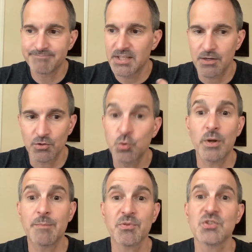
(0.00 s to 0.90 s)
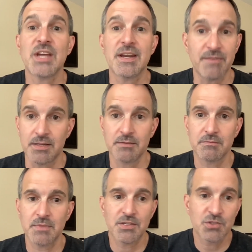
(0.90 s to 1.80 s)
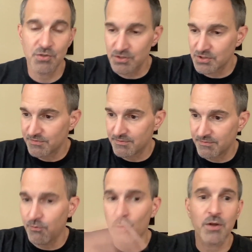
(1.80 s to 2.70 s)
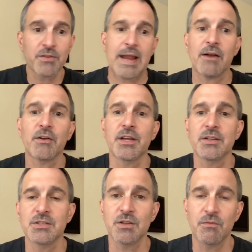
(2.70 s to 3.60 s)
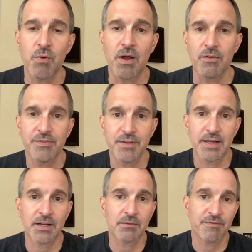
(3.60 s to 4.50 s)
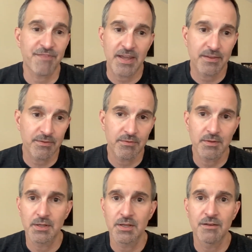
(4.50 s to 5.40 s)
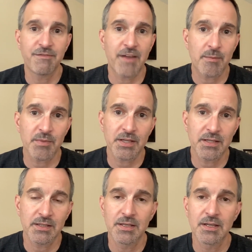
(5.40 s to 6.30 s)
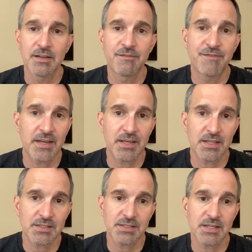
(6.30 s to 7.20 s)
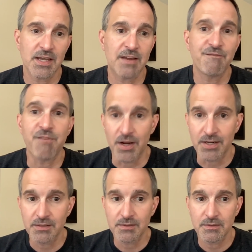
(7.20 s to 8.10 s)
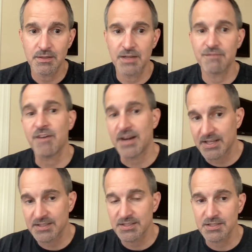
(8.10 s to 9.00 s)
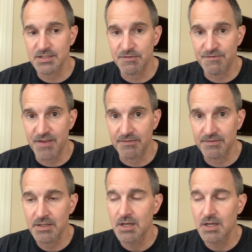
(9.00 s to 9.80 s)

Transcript: you know, 20% of it. And so there's four other areas of wealth, and like faith, family, fitness, and fun, and finances is the fifth.